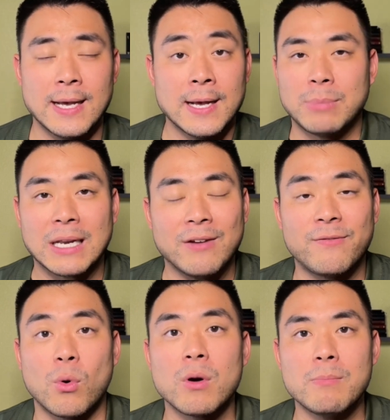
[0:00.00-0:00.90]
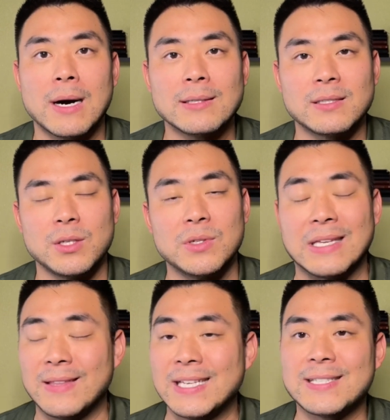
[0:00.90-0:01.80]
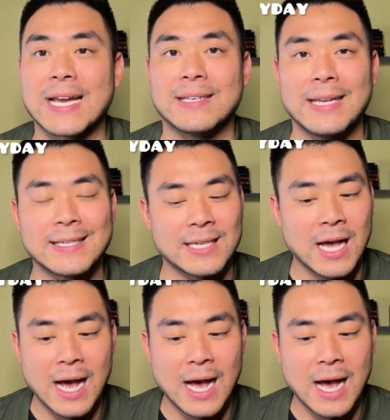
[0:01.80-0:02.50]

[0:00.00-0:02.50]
But in 4 months using these techniques,